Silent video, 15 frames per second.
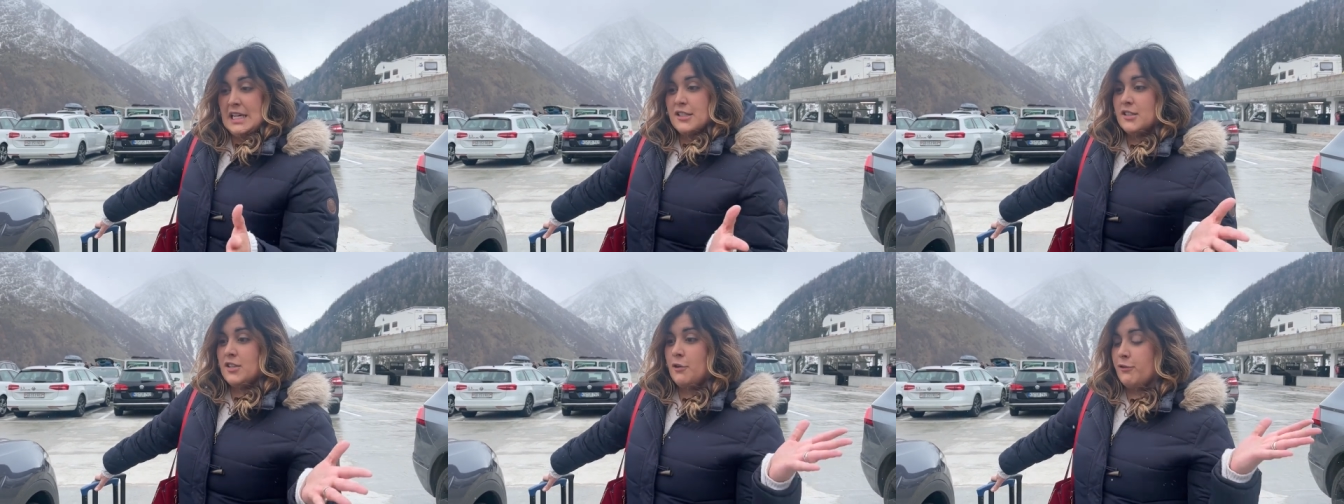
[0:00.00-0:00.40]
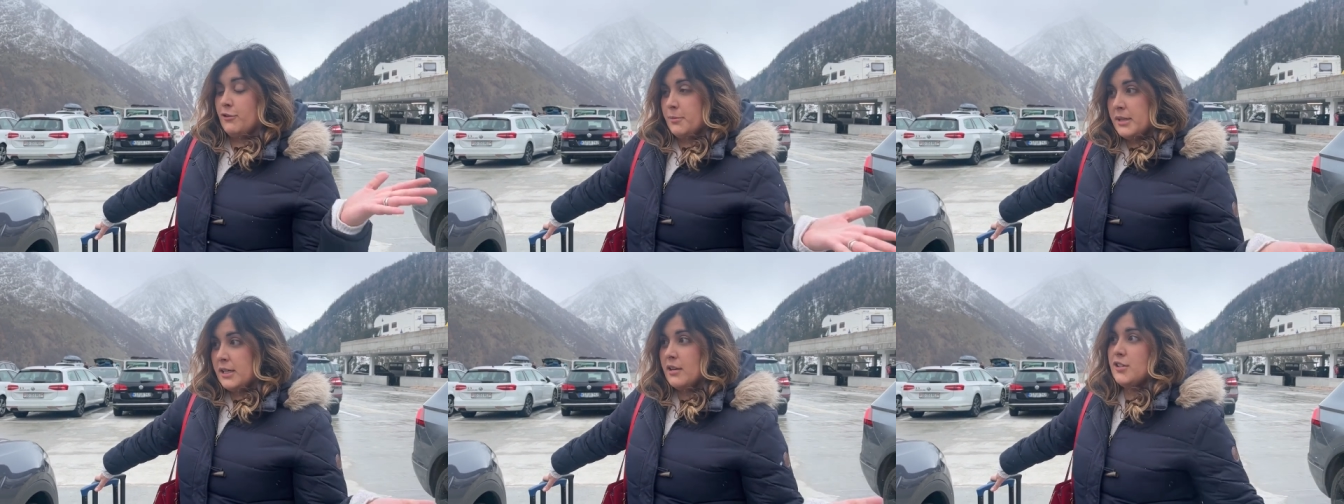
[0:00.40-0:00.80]
So
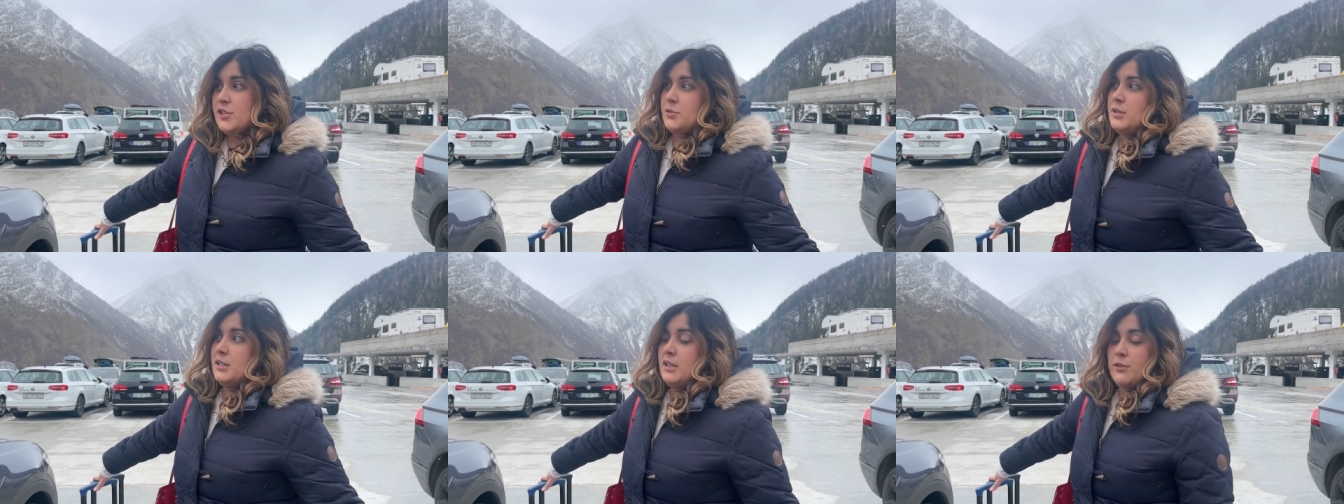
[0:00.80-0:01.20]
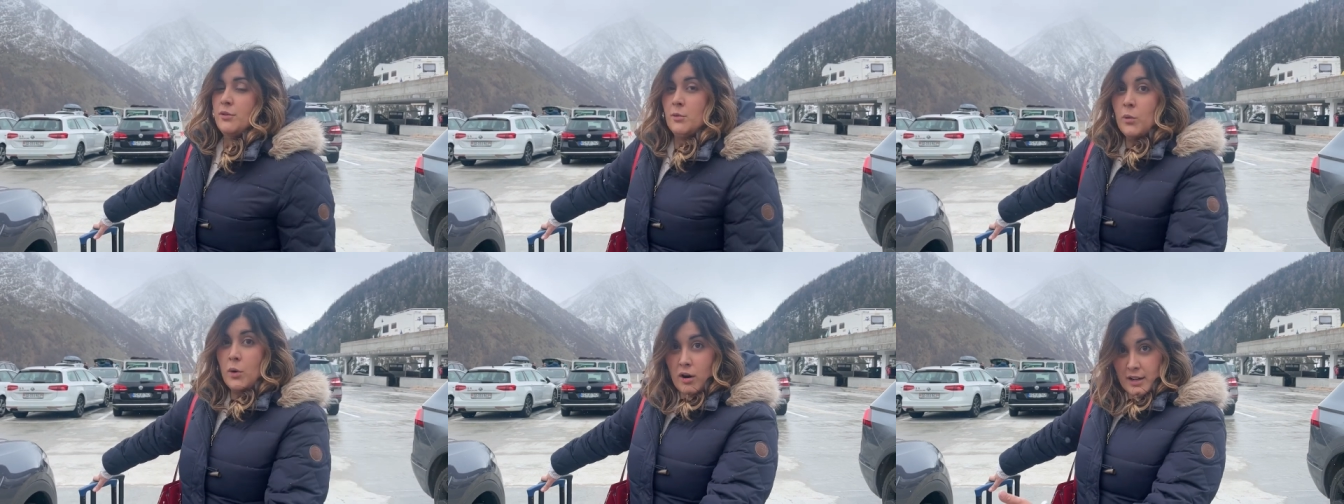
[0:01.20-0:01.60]
from here, you can either
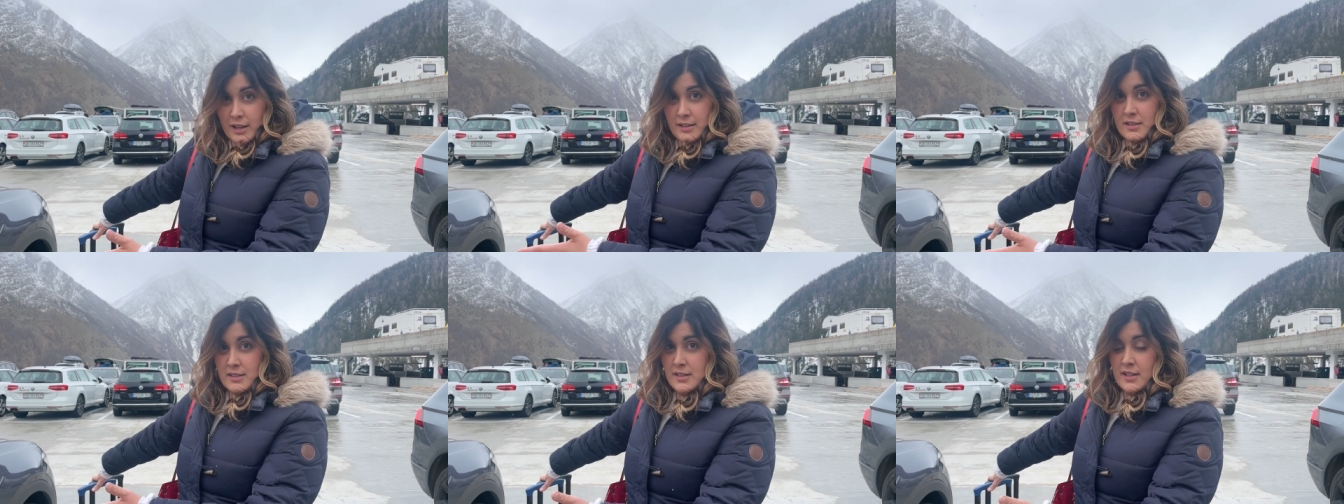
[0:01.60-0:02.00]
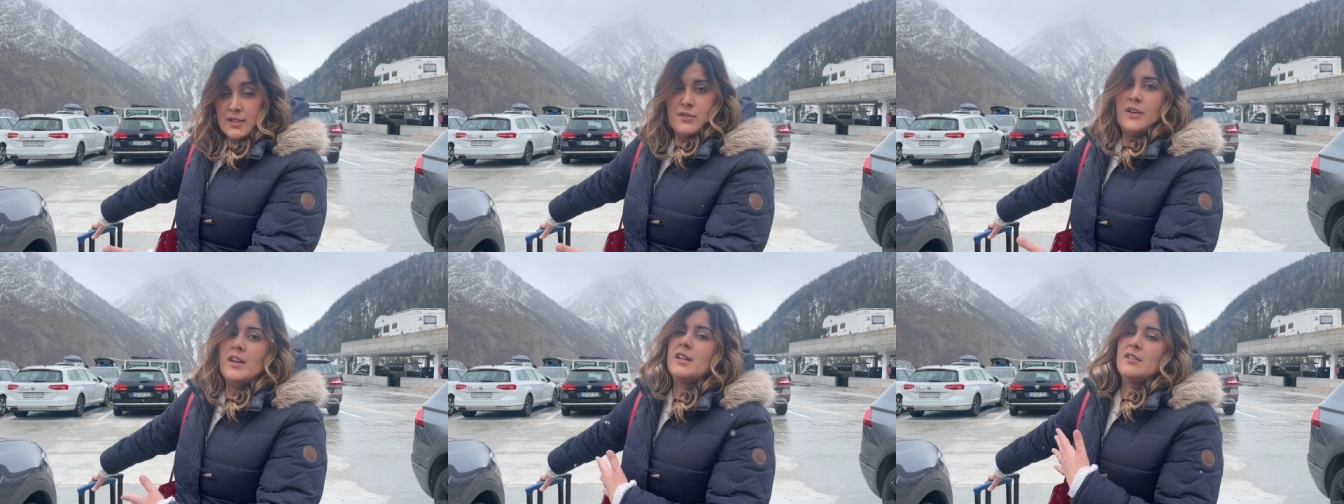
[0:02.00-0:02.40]
walk into Saas-Fee.